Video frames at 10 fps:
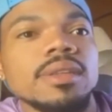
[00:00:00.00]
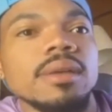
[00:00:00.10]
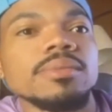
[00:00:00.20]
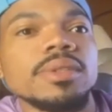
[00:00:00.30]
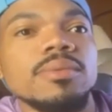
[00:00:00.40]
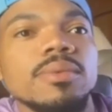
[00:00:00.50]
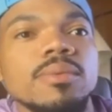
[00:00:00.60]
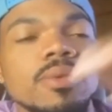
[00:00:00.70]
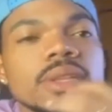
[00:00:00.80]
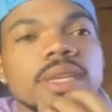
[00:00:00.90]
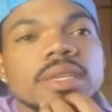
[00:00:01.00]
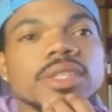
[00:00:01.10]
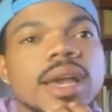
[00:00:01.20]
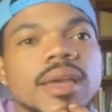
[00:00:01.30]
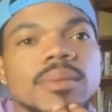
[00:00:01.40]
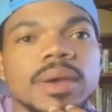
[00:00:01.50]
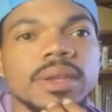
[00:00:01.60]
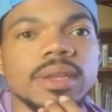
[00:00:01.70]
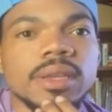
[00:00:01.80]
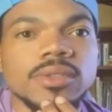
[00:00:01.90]
I'm still really in shock
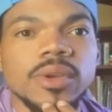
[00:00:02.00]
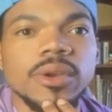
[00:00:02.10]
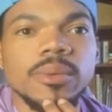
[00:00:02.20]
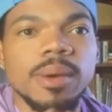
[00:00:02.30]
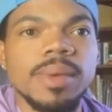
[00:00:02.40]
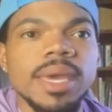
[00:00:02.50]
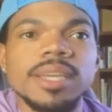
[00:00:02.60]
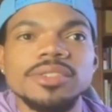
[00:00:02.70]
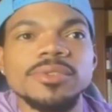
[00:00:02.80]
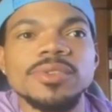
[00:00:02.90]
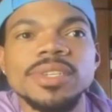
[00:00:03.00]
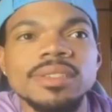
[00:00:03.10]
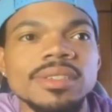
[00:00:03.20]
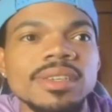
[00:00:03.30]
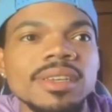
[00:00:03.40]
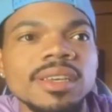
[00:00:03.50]
about it because you hear about mass shootings